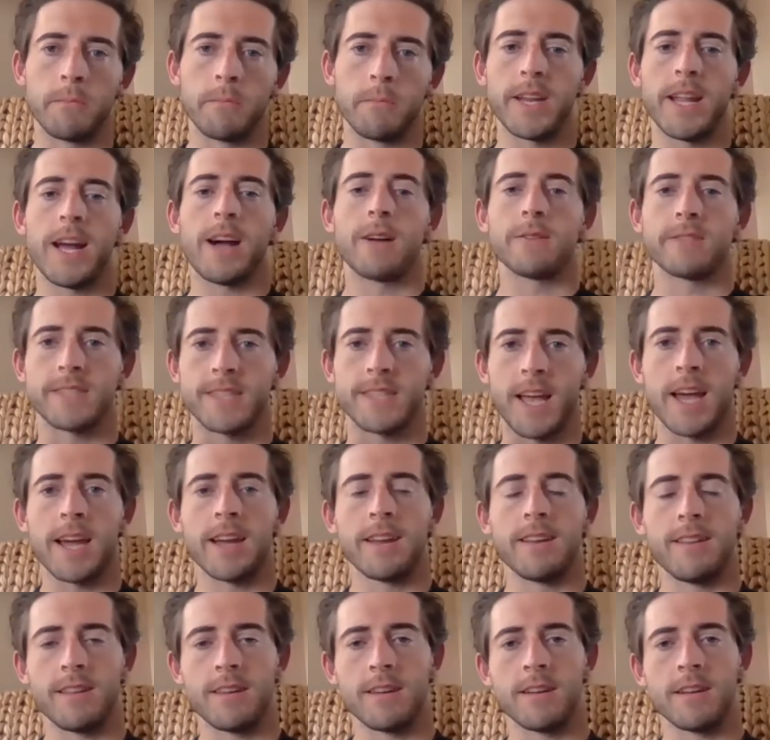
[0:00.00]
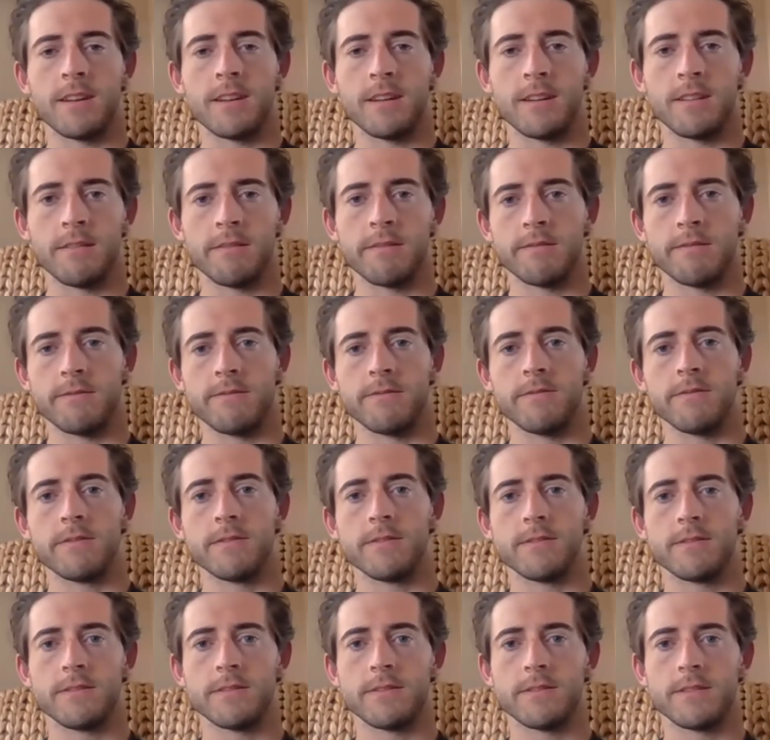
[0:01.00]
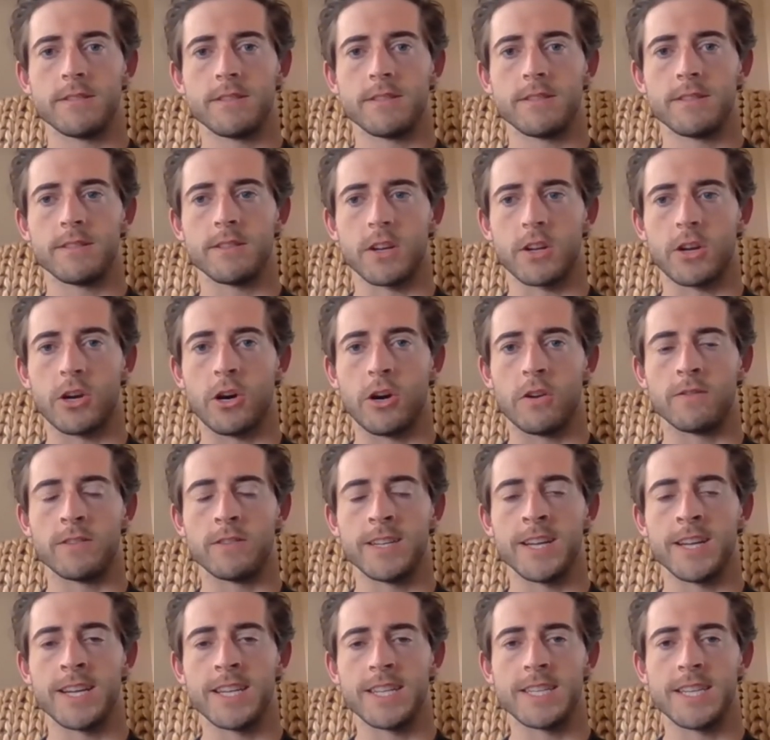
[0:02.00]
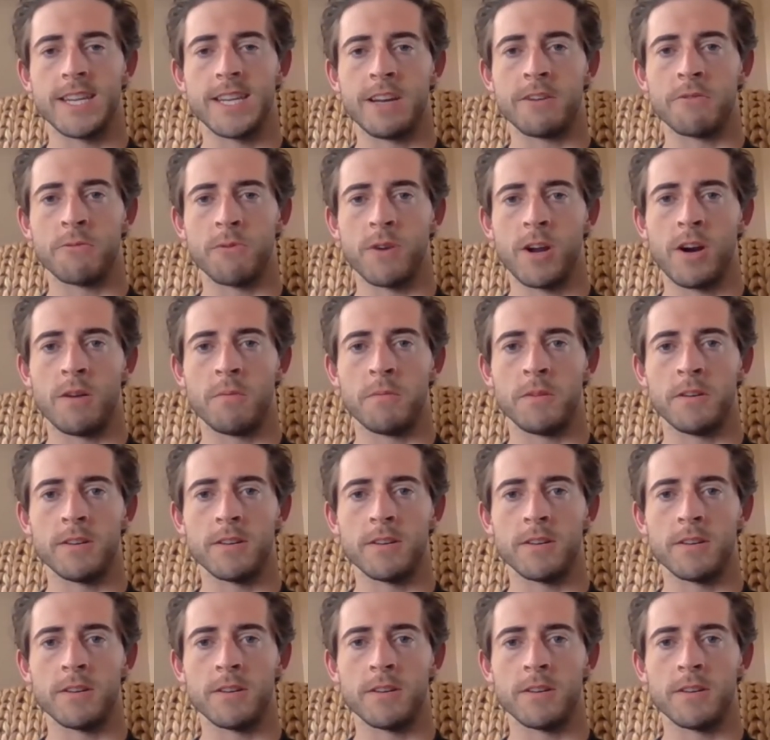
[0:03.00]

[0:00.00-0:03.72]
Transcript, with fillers: bit outside the the COVID nineteen realm.